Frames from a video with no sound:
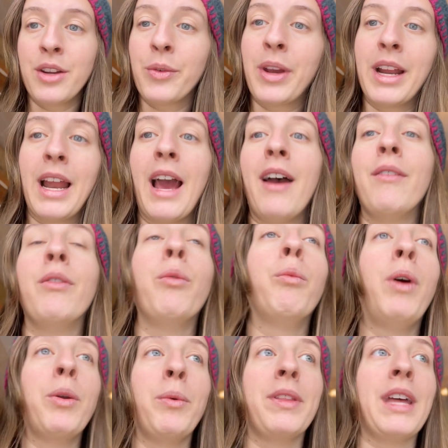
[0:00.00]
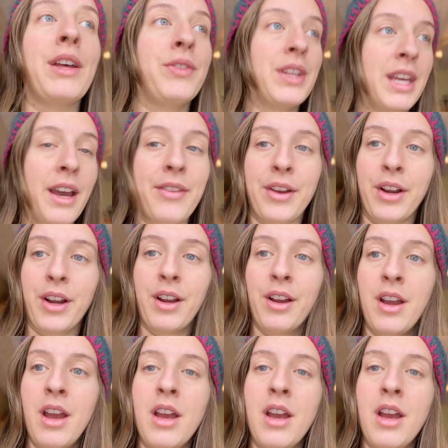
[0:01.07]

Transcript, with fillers: You can't have one without the other.